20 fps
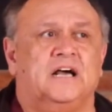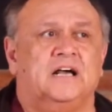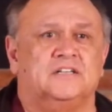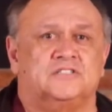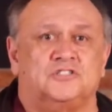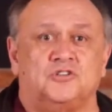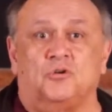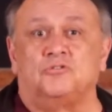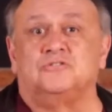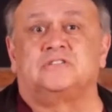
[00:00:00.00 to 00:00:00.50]

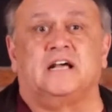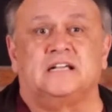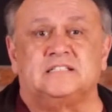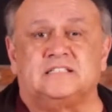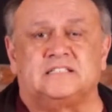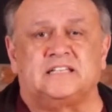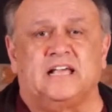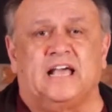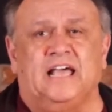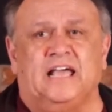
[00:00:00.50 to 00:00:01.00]
souls got
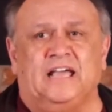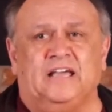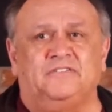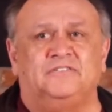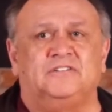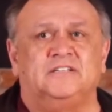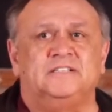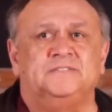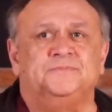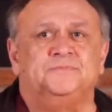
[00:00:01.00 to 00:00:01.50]

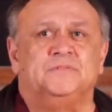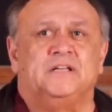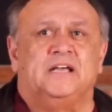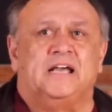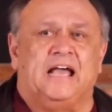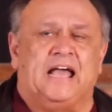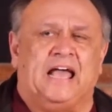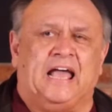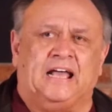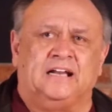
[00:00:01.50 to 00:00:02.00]
saved.
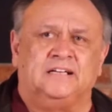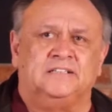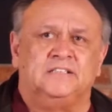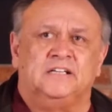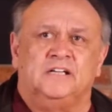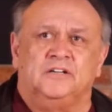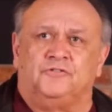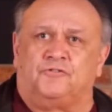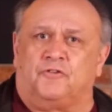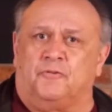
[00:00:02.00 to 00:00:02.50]
And
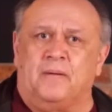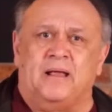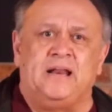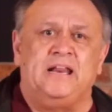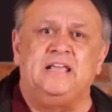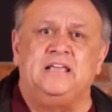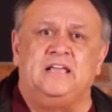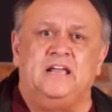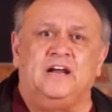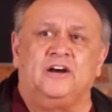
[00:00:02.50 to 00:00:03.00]
for
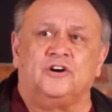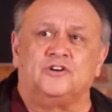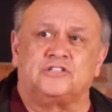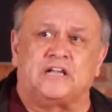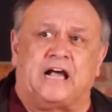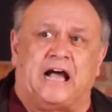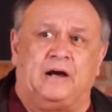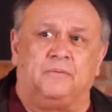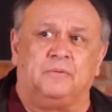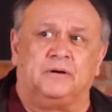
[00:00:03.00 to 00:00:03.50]
many years,
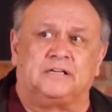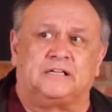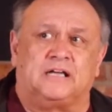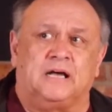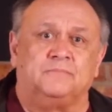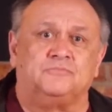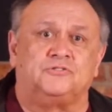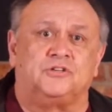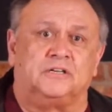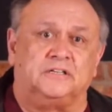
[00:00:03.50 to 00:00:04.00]
I would
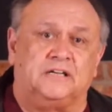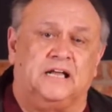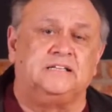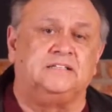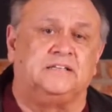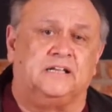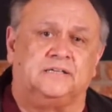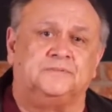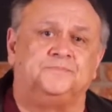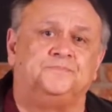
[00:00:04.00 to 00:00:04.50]
come to
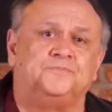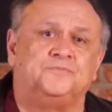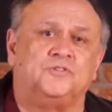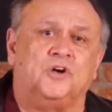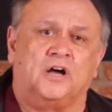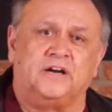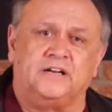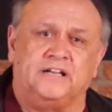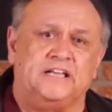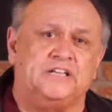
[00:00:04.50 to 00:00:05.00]
London
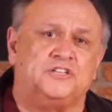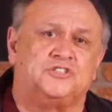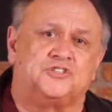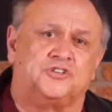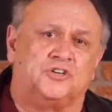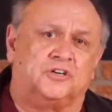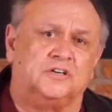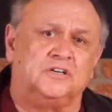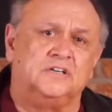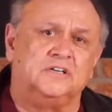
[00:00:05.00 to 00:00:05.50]
on
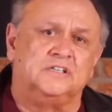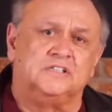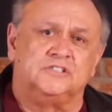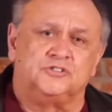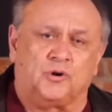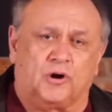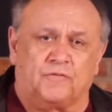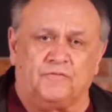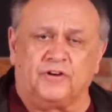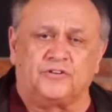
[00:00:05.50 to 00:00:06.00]
Easter
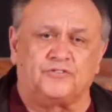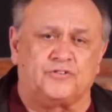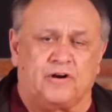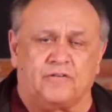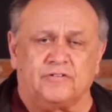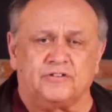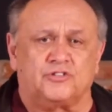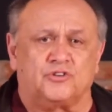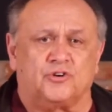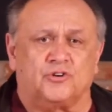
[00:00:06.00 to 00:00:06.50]
to our Victory
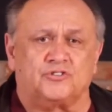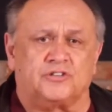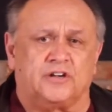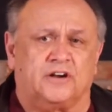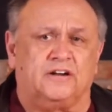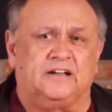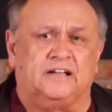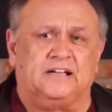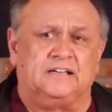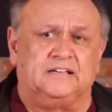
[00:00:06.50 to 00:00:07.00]
Outreach Church
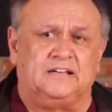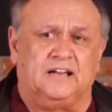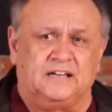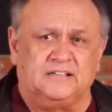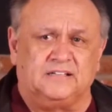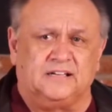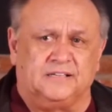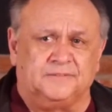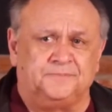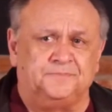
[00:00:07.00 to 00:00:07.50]
there in
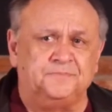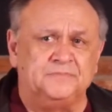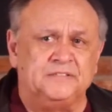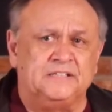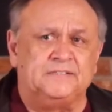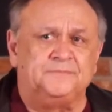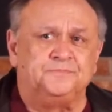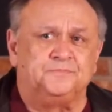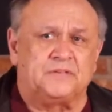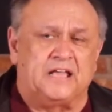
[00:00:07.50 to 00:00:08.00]
London.
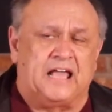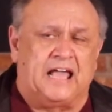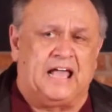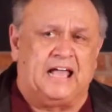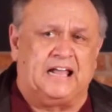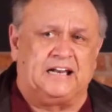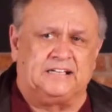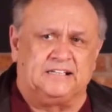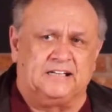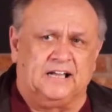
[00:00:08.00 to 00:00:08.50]

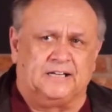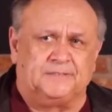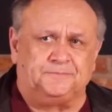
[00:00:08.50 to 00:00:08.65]
And